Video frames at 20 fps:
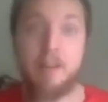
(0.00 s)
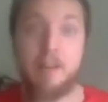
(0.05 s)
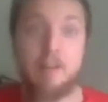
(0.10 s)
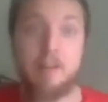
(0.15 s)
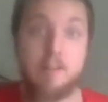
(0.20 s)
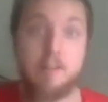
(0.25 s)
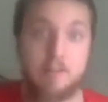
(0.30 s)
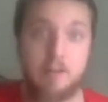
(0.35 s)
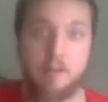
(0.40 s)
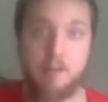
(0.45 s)

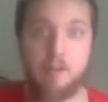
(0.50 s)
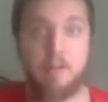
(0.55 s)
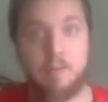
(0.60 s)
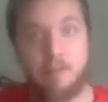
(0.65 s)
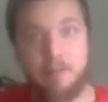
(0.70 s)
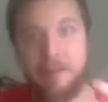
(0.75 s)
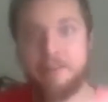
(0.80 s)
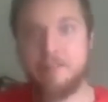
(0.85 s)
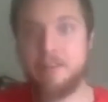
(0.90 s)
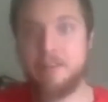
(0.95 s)
So
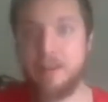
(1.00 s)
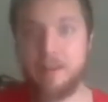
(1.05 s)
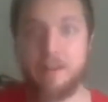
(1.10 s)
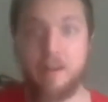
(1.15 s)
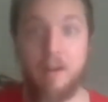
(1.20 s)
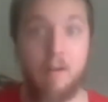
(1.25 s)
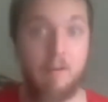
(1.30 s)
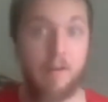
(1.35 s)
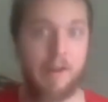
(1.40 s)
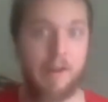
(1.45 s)
let's get
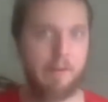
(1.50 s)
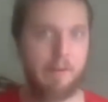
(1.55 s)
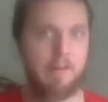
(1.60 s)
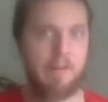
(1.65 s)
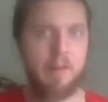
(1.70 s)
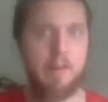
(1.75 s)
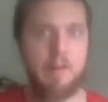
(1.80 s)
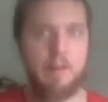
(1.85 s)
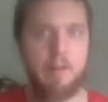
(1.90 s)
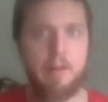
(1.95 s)
going.
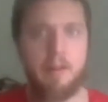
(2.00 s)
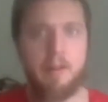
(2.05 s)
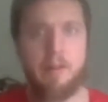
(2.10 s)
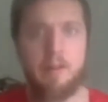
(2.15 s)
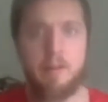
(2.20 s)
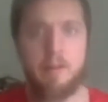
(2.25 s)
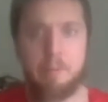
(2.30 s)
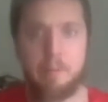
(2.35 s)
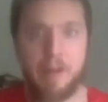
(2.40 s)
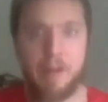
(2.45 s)

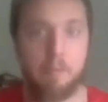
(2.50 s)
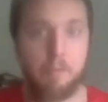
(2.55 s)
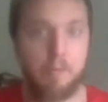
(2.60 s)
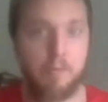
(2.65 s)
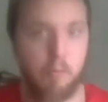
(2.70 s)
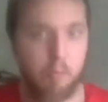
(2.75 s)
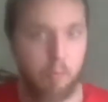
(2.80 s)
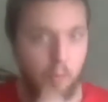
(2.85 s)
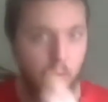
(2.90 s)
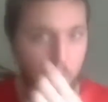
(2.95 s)
The band was
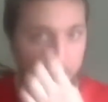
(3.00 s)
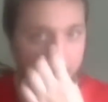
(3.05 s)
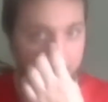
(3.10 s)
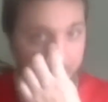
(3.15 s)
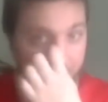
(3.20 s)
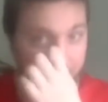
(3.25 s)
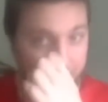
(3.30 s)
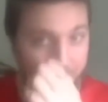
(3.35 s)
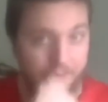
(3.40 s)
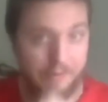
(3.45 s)
formed in
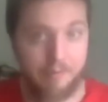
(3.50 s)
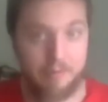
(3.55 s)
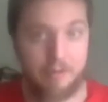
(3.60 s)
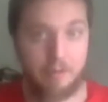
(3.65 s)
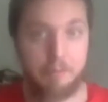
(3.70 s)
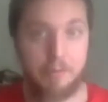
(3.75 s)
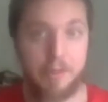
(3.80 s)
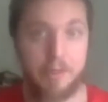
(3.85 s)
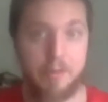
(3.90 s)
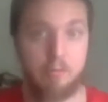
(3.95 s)

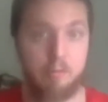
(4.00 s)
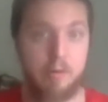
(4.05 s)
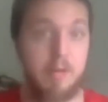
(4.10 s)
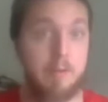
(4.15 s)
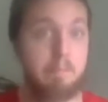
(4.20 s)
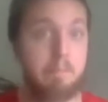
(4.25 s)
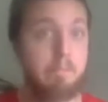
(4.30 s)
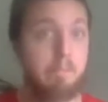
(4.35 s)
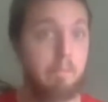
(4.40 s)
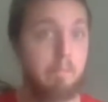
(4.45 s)

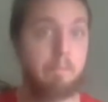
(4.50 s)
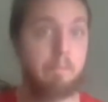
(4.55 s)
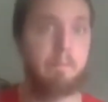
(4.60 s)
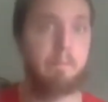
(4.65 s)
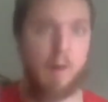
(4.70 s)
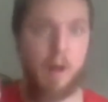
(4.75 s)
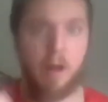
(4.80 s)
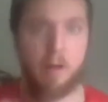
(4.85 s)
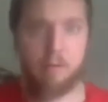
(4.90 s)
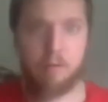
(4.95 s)
1973
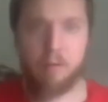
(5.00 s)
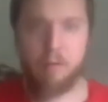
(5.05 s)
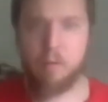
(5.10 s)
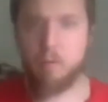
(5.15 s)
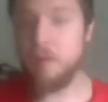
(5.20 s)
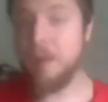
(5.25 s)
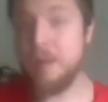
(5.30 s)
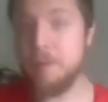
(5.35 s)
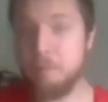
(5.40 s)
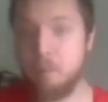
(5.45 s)
under the
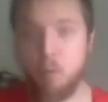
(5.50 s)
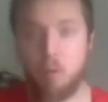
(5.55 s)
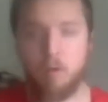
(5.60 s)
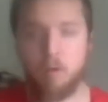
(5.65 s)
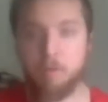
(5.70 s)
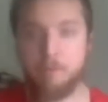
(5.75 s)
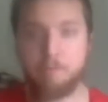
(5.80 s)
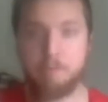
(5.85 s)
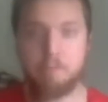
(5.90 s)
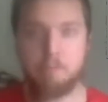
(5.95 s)
label
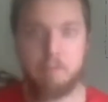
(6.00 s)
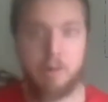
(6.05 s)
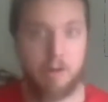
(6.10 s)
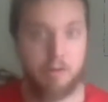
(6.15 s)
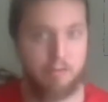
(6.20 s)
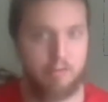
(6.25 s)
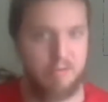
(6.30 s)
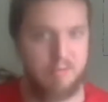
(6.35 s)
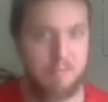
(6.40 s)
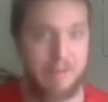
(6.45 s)
of
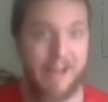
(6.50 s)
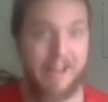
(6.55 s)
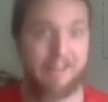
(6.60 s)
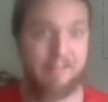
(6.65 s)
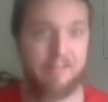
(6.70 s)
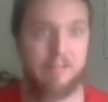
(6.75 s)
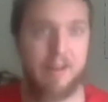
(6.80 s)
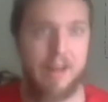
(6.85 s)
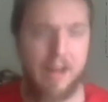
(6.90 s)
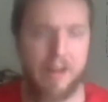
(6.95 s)
Mushroom
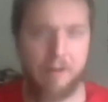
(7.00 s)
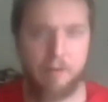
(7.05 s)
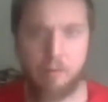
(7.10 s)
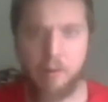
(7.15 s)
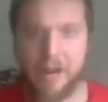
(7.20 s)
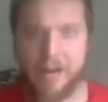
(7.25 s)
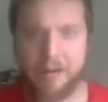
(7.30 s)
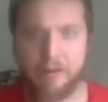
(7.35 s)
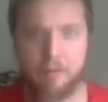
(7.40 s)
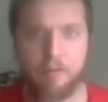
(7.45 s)
Aztec
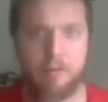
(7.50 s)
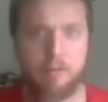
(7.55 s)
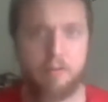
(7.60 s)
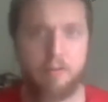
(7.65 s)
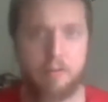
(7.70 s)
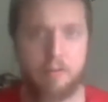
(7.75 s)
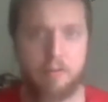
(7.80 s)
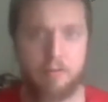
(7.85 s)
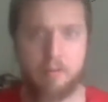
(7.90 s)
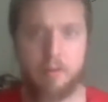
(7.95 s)

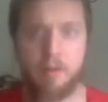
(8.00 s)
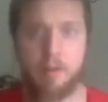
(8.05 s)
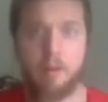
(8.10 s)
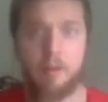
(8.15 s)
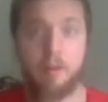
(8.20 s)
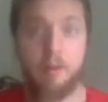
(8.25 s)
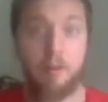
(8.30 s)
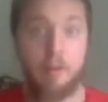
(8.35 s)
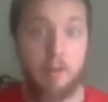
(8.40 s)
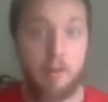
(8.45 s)
Records.
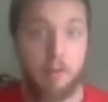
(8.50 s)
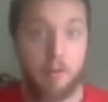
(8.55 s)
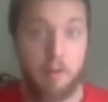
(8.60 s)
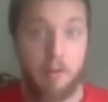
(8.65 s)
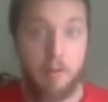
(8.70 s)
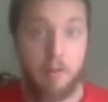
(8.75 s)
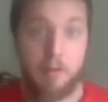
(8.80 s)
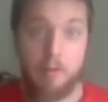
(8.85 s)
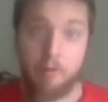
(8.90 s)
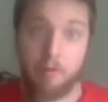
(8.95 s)

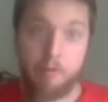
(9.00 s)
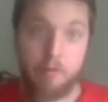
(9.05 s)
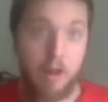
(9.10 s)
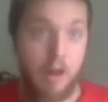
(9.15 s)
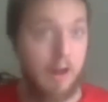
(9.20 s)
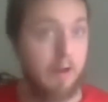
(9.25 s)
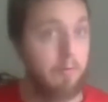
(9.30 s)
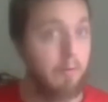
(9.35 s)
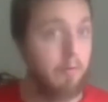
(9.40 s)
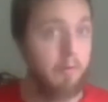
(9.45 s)
Their
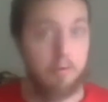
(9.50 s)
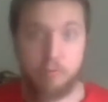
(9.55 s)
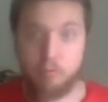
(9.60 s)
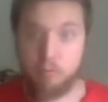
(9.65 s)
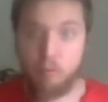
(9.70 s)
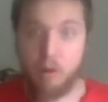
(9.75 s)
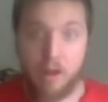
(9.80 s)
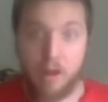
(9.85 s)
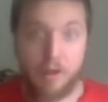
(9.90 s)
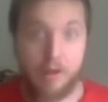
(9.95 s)
genre is
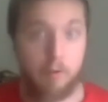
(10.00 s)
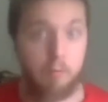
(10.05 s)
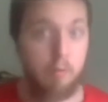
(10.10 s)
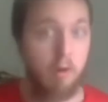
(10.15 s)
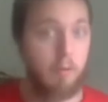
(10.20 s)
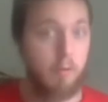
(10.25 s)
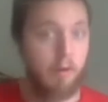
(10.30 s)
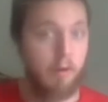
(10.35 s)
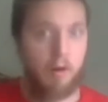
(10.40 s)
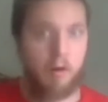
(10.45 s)
rock and
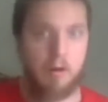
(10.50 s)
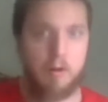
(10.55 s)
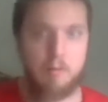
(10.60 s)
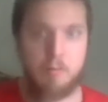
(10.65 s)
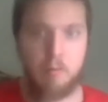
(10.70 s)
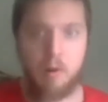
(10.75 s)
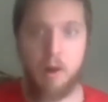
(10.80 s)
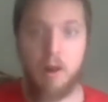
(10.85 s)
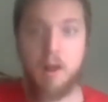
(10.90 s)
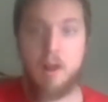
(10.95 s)
roll and hard
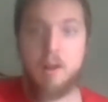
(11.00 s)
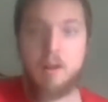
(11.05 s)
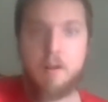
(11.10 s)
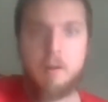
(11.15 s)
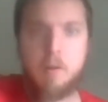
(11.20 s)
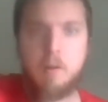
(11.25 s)
rock.